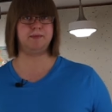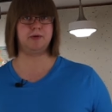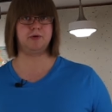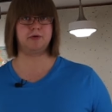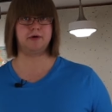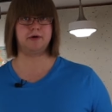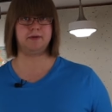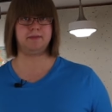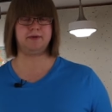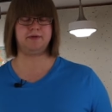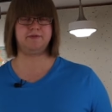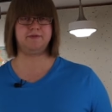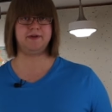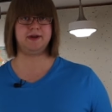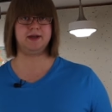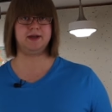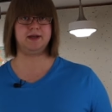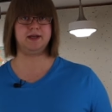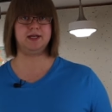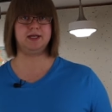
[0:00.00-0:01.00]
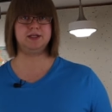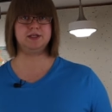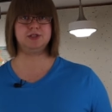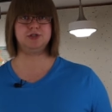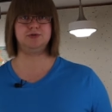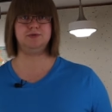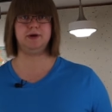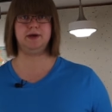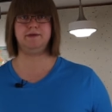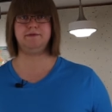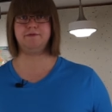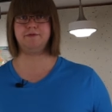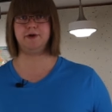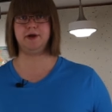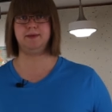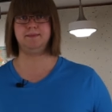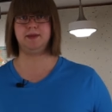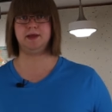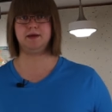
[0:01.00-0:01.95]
portable fan into a frame